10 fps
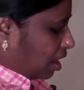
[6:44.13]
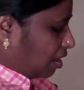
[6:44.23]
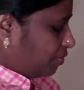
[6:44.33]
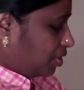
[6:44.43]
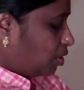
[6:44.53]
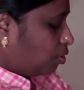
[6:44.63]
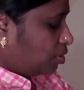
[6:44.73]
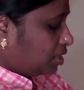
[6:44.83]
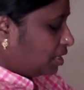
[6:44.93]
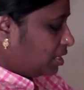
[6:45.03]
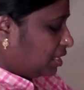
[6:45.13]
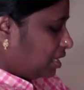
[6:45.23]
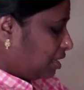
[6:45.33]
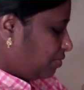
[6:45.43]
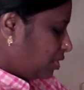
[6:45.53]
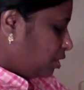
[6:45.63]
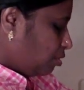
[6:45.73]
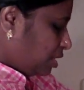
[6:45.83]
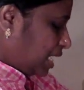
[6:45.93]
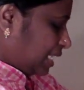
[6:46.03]
If you don't
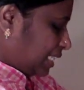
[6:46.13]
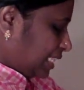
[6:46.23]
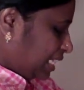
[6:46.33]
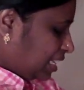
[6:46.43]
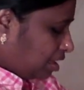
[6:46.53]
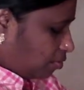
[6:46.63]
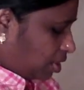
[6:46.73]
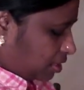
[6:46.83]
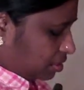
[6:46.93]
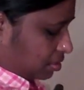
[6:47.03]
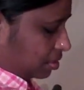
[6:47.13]
get thinner ones,